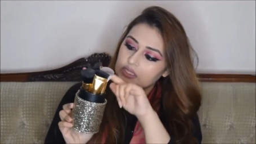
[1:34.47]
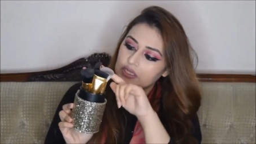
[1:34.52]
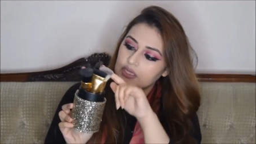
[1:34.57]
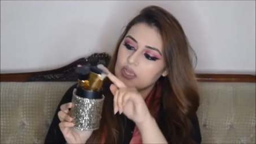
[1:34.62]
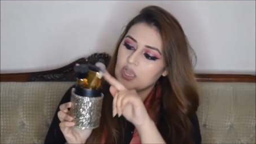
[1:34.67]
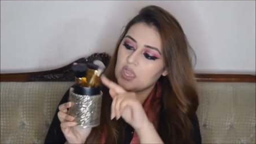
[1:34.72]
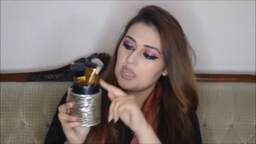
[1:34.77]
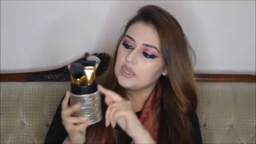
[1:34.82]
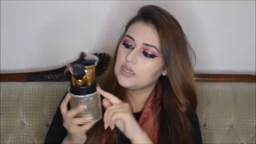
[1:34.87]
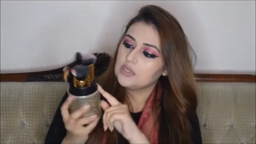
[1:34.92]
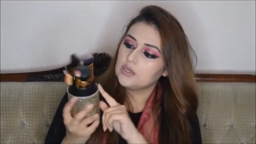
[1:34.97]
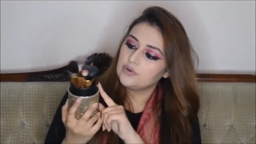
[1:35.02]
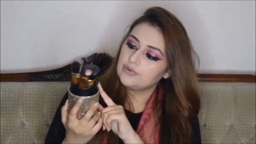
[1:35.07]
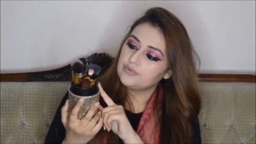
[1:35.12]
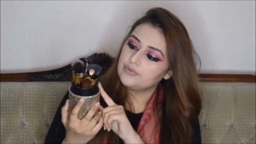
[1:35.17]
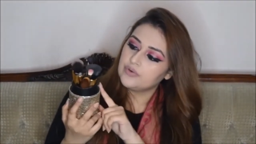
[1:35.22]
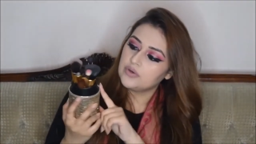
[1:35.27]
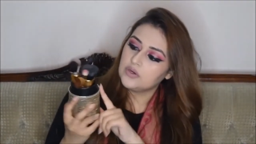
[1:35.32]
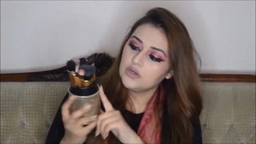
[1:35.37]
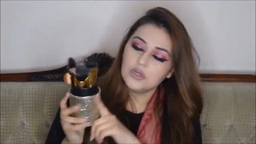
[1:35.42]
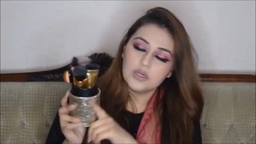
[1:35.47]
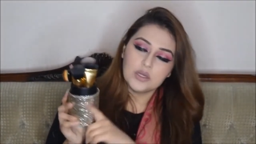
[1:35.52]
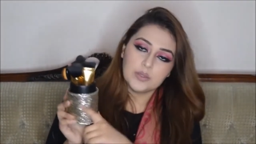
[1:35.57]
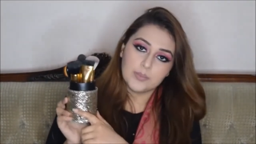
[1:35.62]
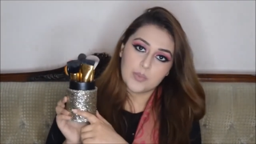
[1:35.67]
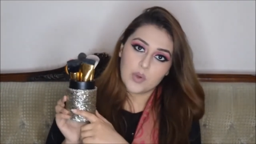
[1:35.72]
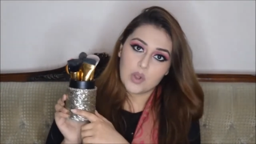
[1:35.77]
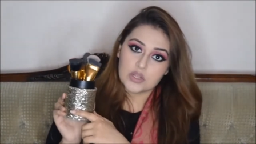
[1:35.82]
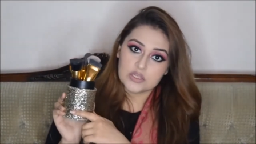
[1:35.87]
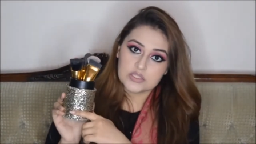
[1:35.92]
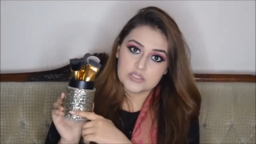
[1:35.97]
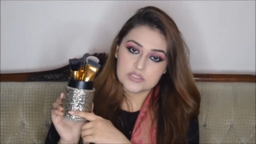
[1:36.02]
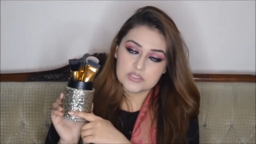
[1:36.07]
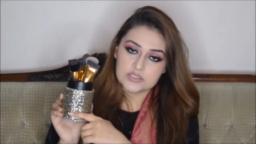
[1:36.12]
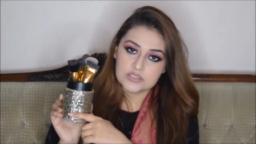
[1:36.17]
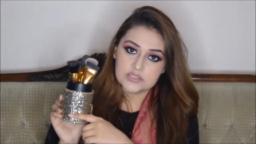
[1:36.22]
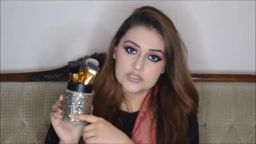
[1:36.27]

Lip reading: kind of a box.